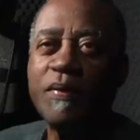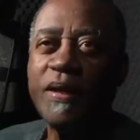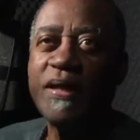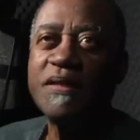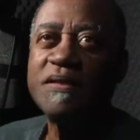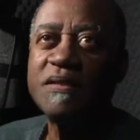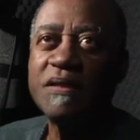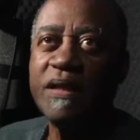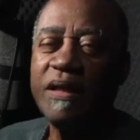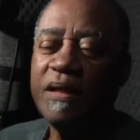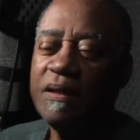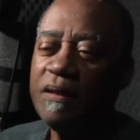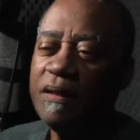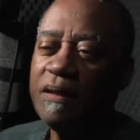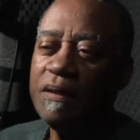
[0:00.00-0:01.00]
place
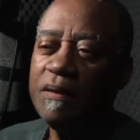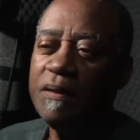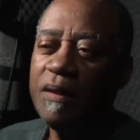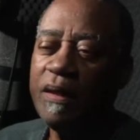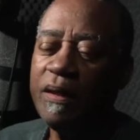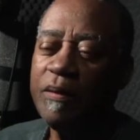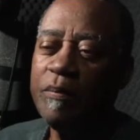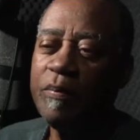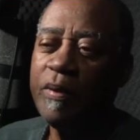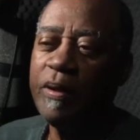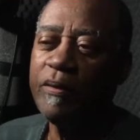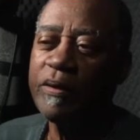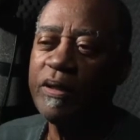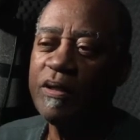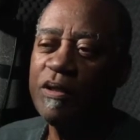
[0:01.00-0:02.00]
in
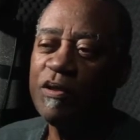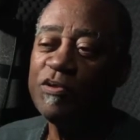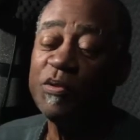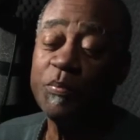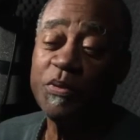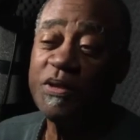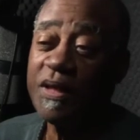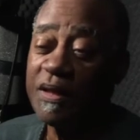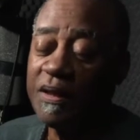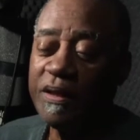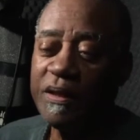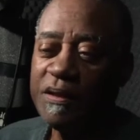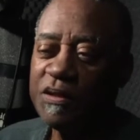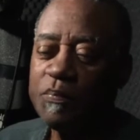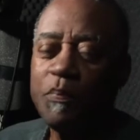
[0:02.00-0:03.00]
American culture,
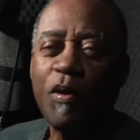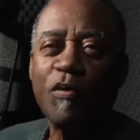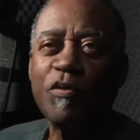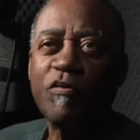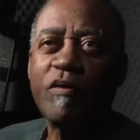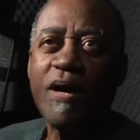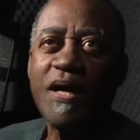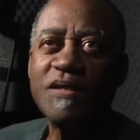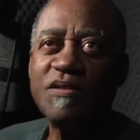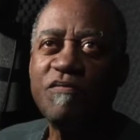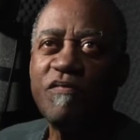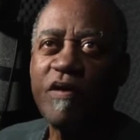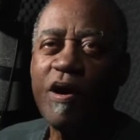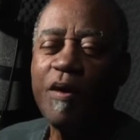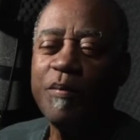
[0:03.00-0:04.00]
particularly in this polarized
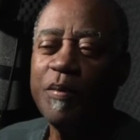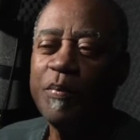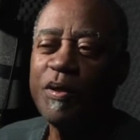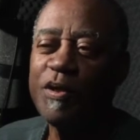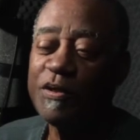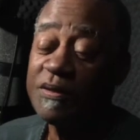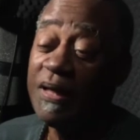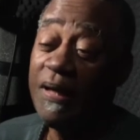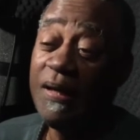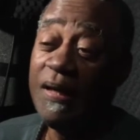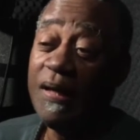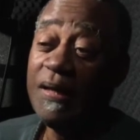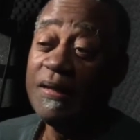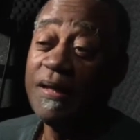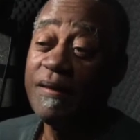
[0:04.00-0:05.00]
environment, because
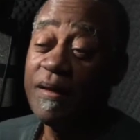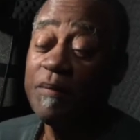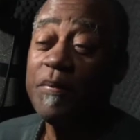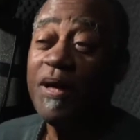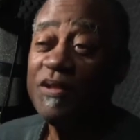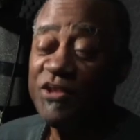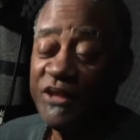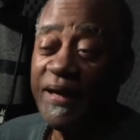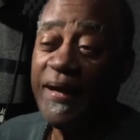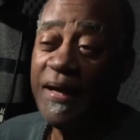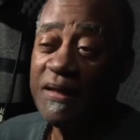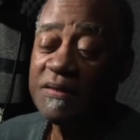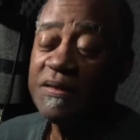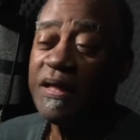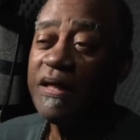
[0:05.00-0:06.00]
the thing about
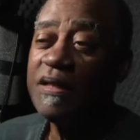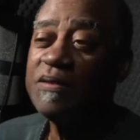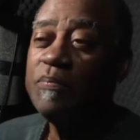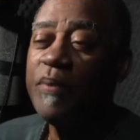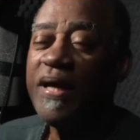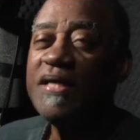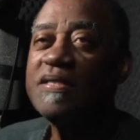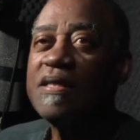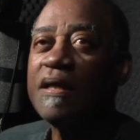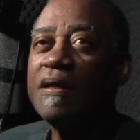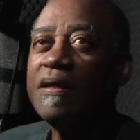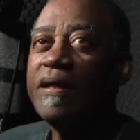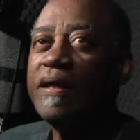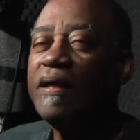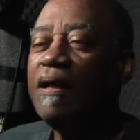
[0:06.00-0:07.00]
jazz is that it's
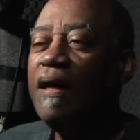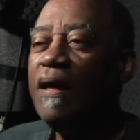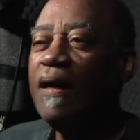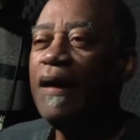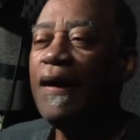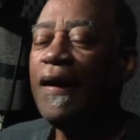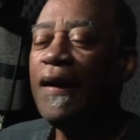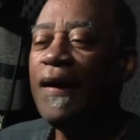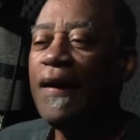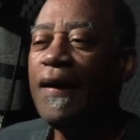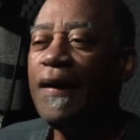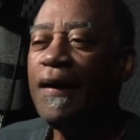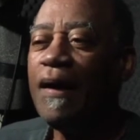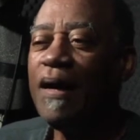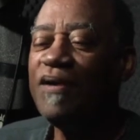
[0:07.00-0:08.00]
basically
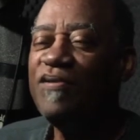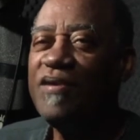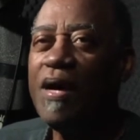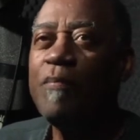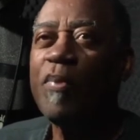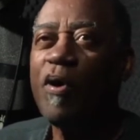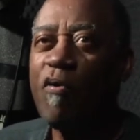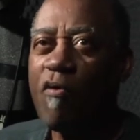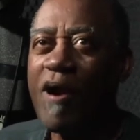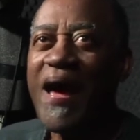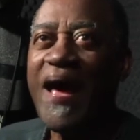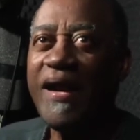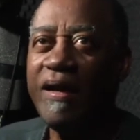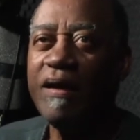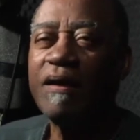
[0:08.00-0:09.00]
a
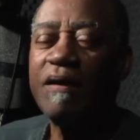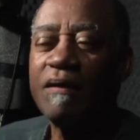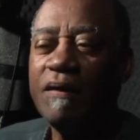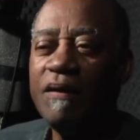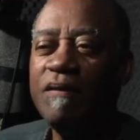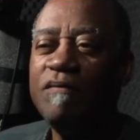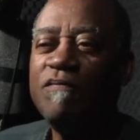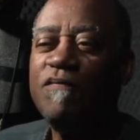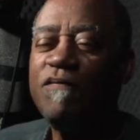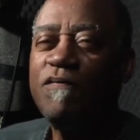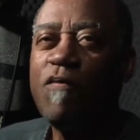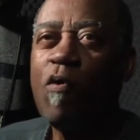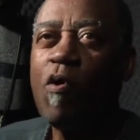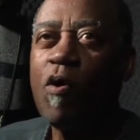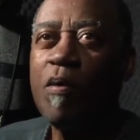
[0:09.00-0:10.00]
democratic
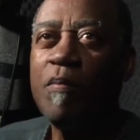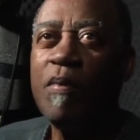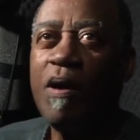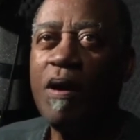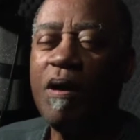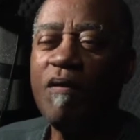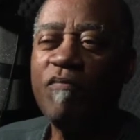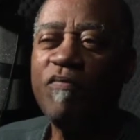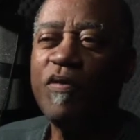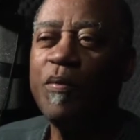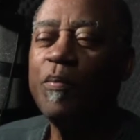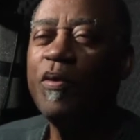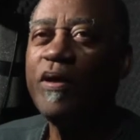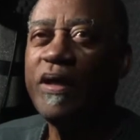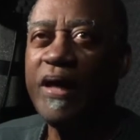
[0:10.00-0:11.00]
form of
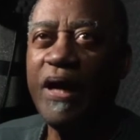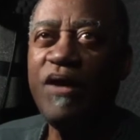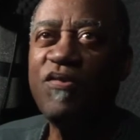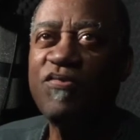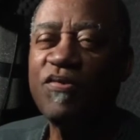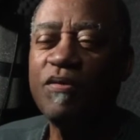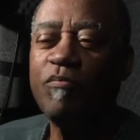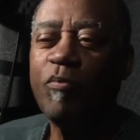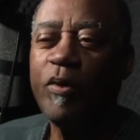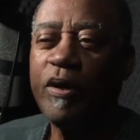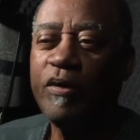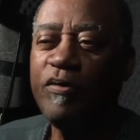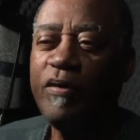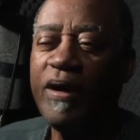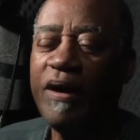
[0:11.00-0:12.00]
communication
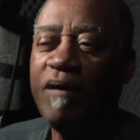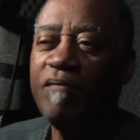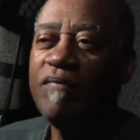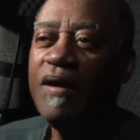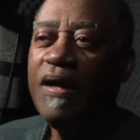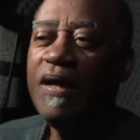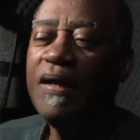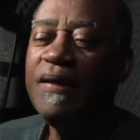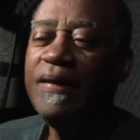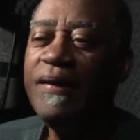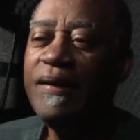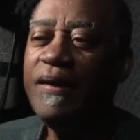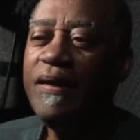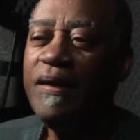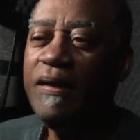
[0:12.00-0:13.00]
where you have
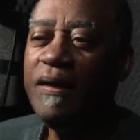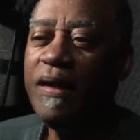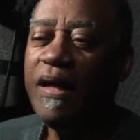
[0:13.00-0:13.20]
the